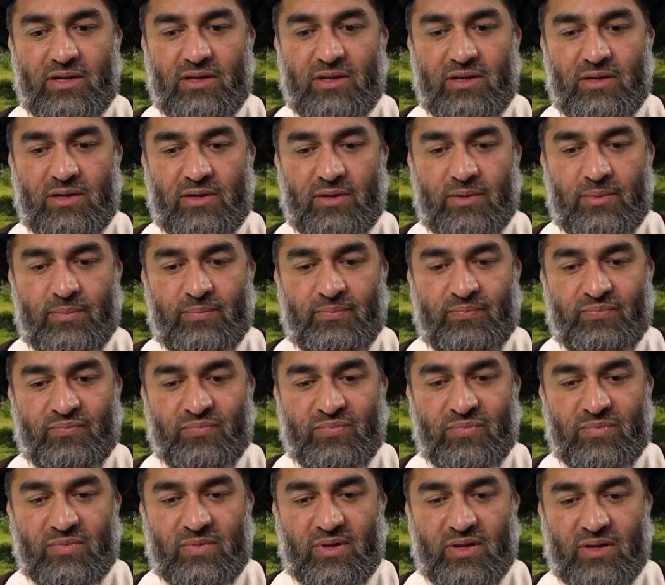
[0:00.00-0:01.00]

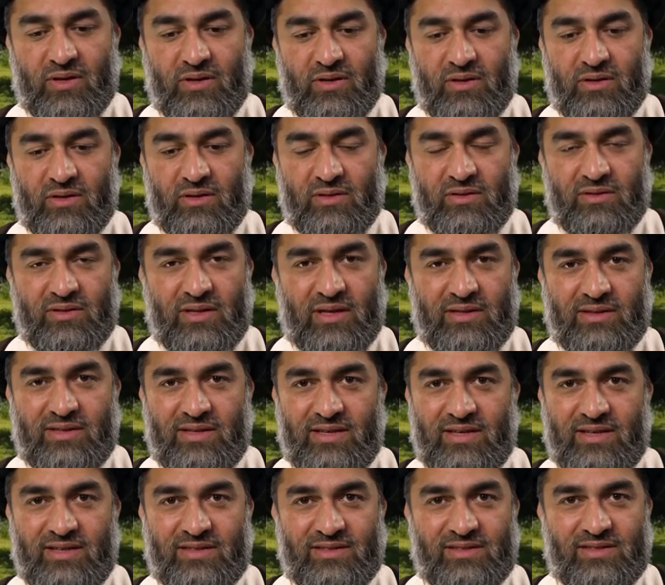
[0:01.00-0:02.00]
That
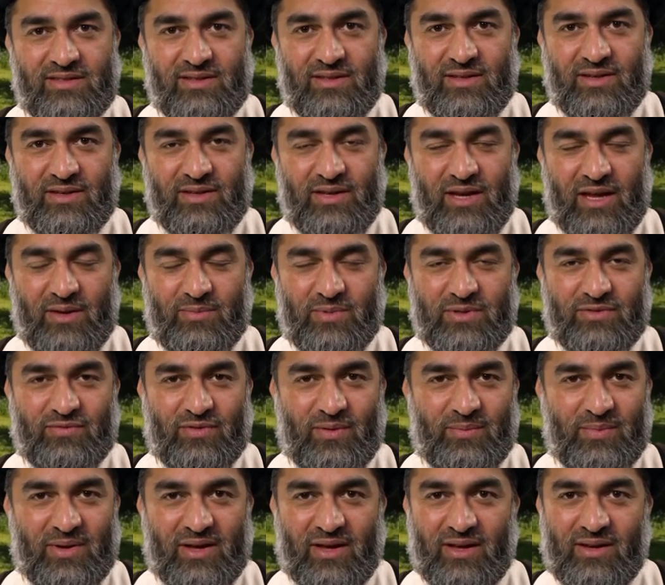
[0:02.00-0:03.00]
these neighbors
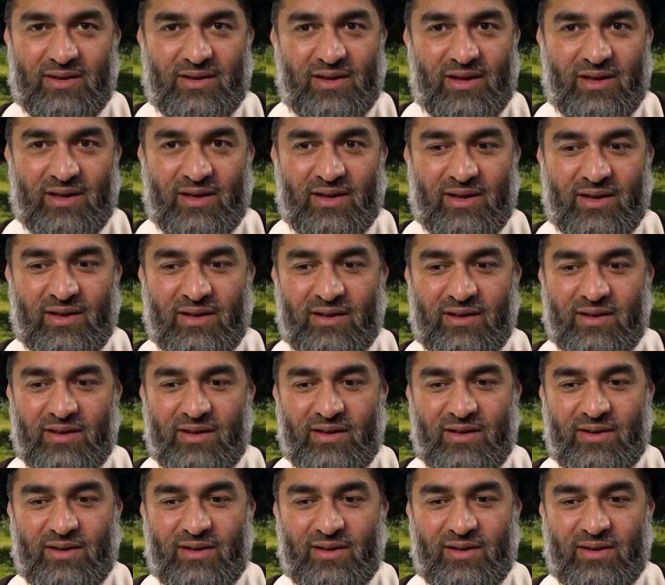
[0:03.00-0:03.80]
from hell are,